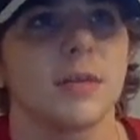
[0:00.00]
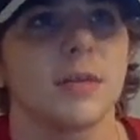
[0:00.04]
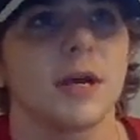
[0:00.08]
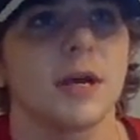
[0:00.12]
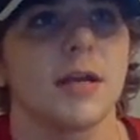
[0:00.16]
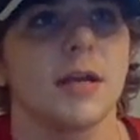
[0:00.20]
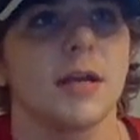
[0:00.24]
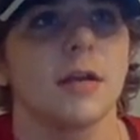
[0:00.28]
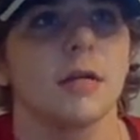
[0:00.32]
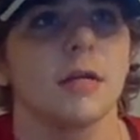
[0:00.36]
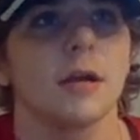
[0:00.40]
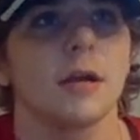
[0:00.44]

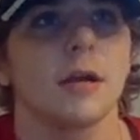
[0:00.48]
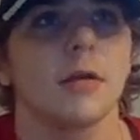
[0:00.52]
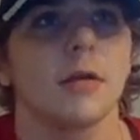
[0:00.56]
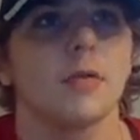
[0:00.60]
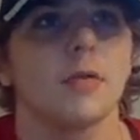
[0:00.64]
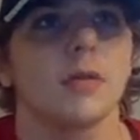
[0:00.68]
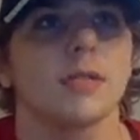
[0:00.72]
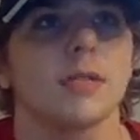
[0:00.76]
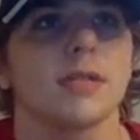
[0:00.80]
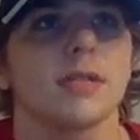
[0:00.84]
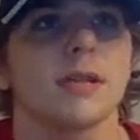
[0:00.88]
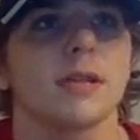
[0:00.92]
by Carolina
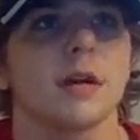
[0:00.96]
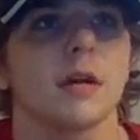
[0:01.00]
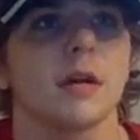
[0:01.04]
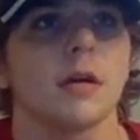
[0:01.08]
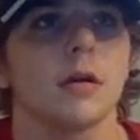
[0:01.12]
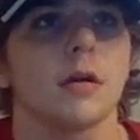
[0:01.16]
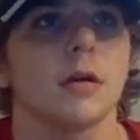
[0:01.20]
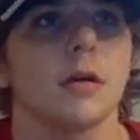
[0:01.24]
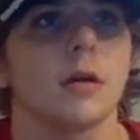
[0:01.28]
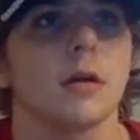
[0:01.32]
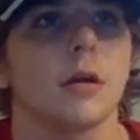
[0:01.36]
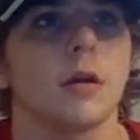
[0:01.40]
was
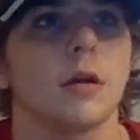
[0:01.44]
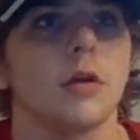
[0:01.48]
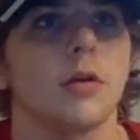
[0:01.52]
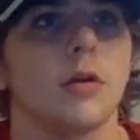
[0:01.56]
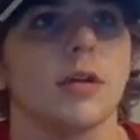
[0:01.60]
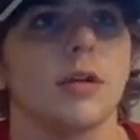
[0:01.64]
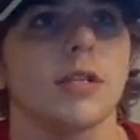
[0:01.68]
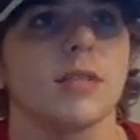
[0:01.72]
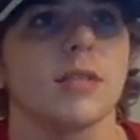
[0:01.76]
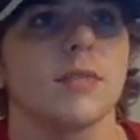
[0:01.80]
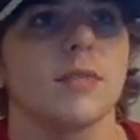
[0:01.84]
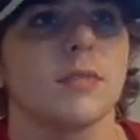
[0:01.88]
center
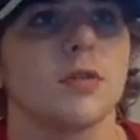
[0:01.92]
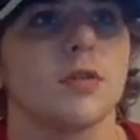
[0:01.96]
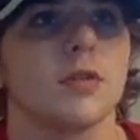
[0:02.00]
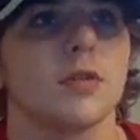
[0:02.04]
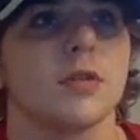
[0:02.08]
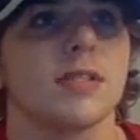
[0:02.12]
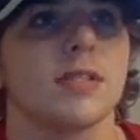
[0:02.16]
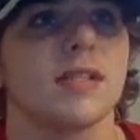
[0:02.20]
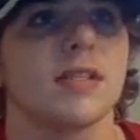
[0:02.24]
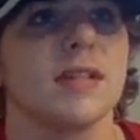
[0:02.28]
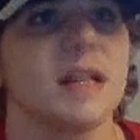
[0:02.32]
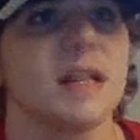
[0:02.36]
Lucas
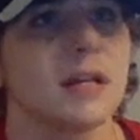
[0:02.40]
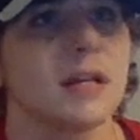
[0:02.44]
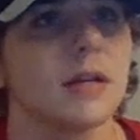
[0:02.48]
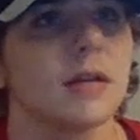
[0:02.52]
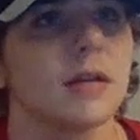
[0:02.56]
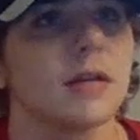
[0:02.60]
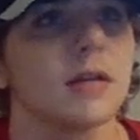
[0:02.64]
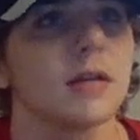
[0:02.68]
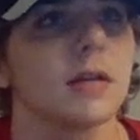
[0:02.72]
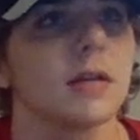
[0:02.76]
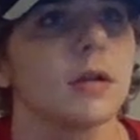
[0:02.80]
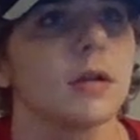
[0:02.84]
Mercy,
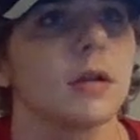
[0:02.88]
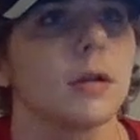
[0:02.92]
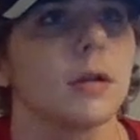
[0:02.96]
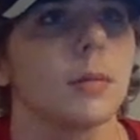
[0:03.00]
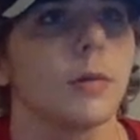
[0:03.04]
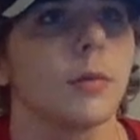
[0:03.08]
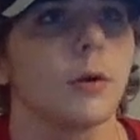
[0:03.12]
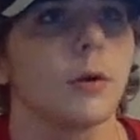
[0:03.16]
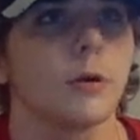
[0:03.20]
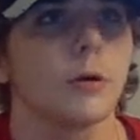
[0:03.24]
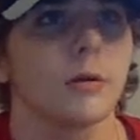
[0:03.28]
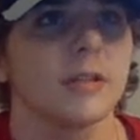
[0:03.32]

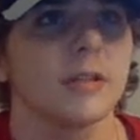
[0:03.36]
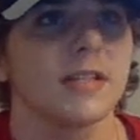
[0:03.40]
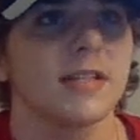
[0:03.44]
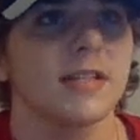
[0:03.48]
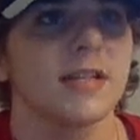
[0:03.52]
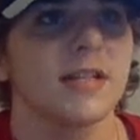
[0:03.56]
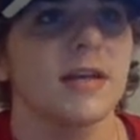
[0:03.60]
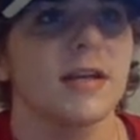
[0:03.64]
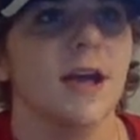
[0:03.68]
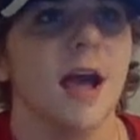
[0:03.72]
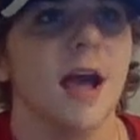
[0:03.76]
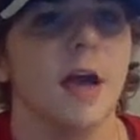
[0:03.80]

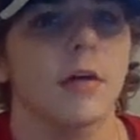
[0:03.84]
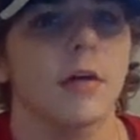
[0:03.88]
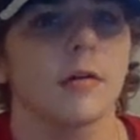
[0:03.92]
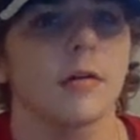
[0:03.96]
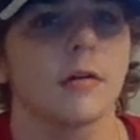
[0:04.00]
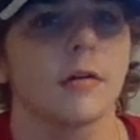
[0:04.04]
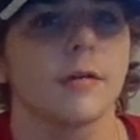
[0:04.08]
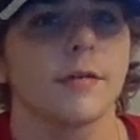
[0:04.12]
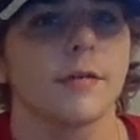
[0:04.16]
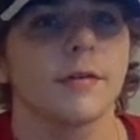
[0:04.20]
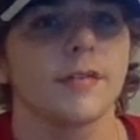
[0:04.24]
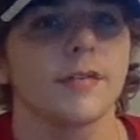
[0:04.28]

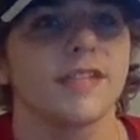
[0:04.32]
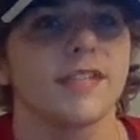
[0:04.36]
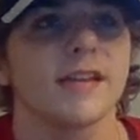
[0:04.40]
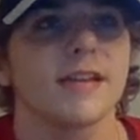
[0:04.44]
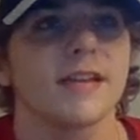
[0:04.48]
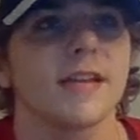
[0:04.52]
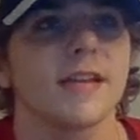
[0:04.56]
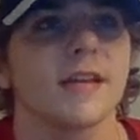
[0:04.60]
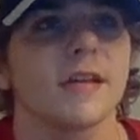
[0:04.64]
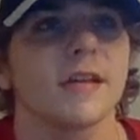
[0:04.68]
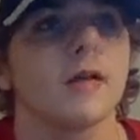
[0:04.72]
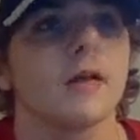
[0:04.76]
however we
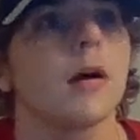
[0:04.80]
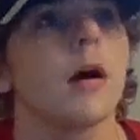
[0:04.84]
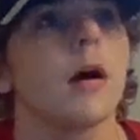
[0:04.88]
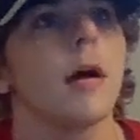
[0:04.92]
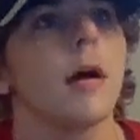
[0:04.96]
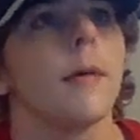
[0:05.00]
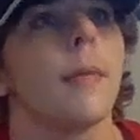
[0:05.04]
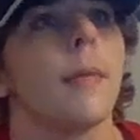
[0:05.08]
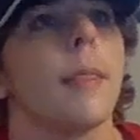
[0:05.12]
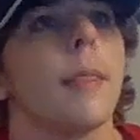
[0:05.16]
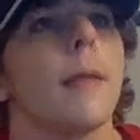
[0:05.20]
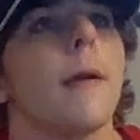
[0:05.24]
say that.
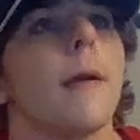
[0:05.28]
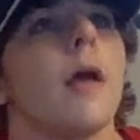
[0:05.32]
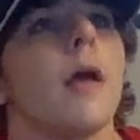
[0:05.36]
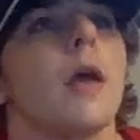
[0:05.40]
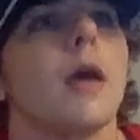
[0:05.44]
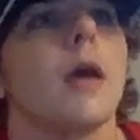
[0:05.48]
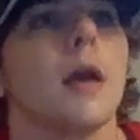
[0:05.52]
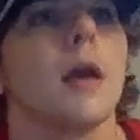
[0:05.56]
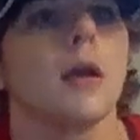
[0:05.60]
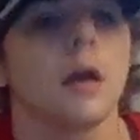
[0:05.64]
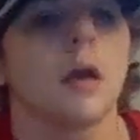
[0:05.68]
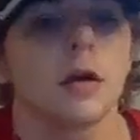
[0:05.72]

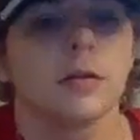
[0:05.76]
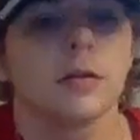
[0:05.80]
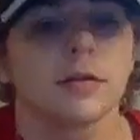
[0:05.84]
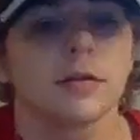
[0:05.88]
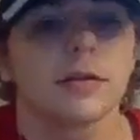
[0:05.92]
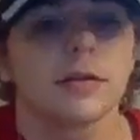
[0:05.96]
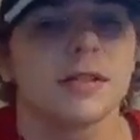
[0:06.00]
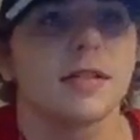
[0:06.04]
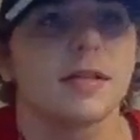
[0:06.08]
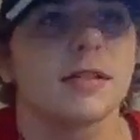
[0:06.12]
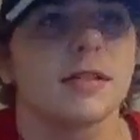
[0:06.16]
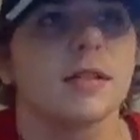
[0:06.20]
And
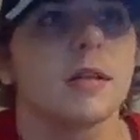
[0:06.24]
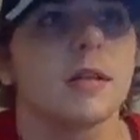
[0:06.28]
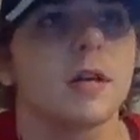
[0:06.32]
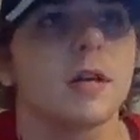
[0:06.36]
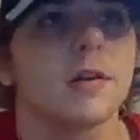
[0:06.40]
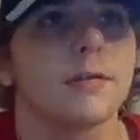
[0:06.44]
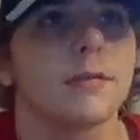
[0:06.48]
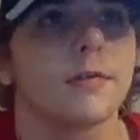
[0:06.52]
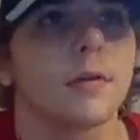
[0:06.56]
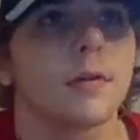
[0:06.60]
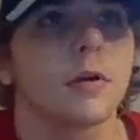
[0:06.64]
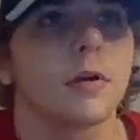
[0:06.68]

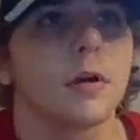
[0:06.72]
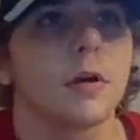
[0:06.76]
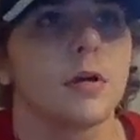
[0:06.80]
160th